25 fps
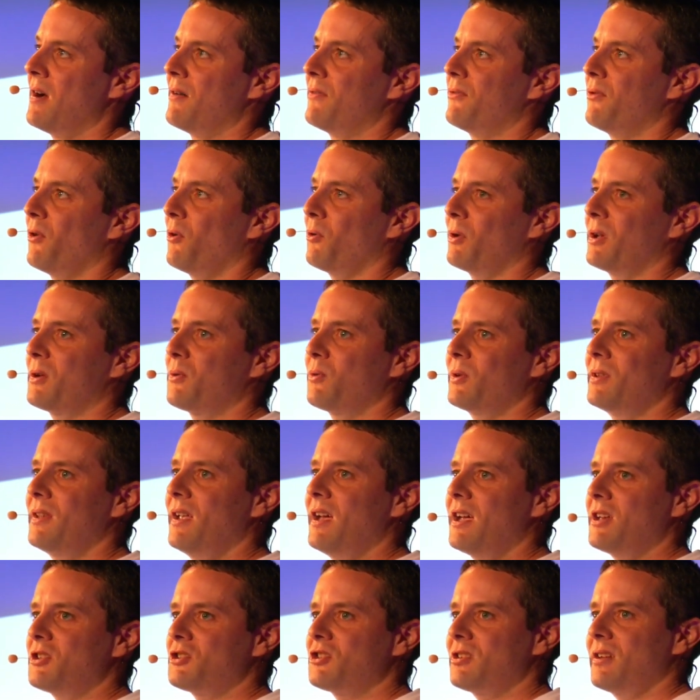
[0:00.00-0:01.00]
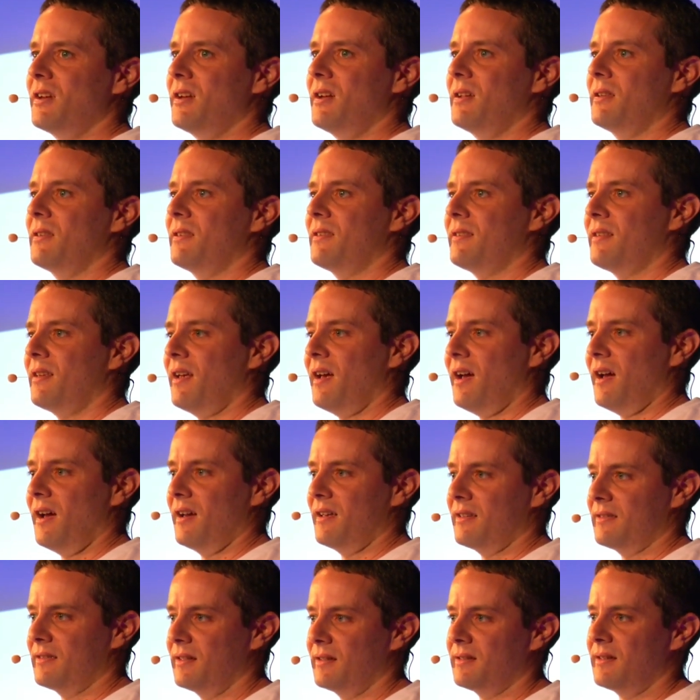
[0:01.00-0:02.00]
for liquidation
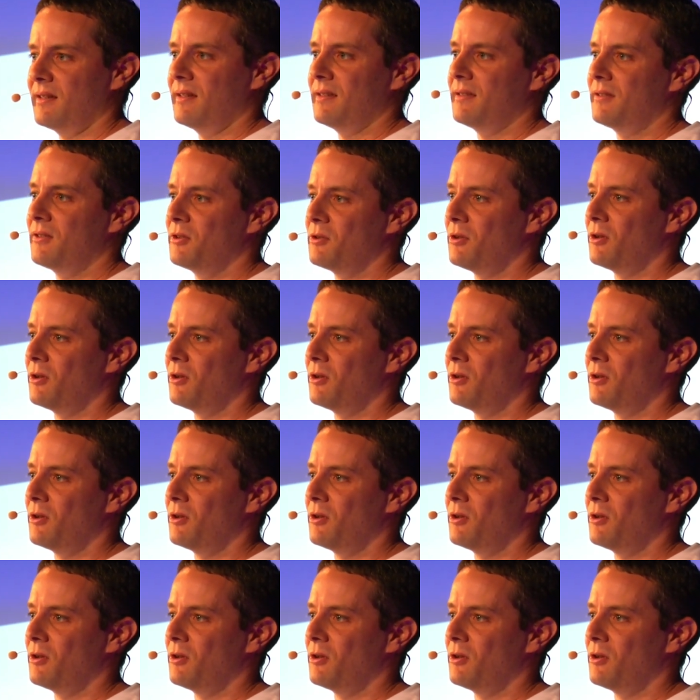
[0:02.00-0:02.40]
size that is,